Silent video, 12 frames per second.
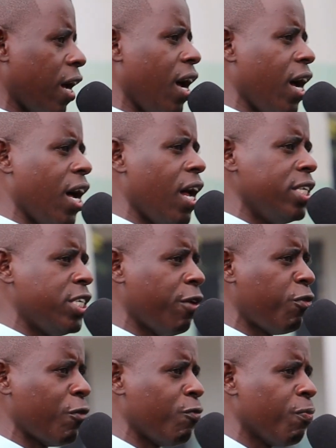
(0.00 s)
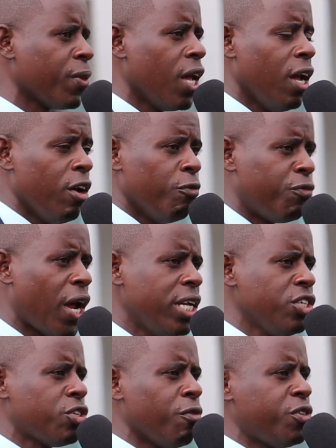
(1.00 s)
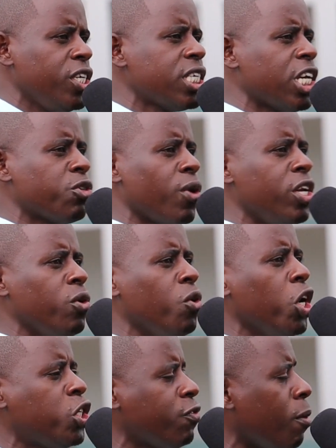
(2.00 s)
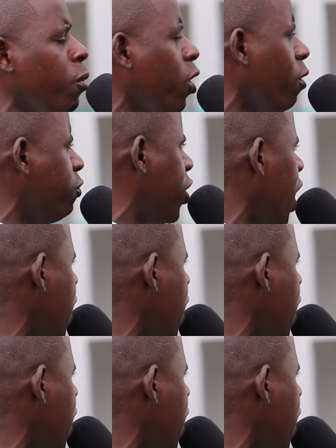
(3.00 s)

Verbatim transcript: Japheth. Friends of Jesus, when you go to the book of